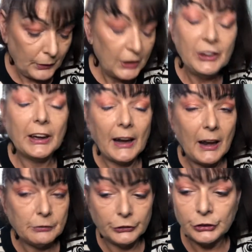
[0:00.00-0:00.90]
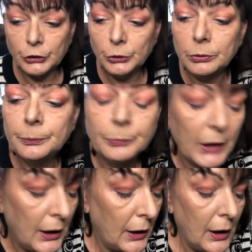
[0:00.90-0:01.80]
You're gonna love it too.
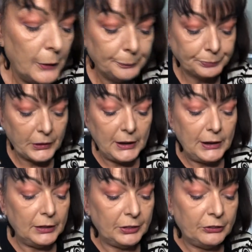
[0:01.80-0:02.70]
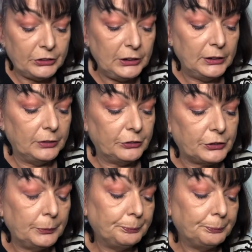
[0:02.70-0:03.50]
This is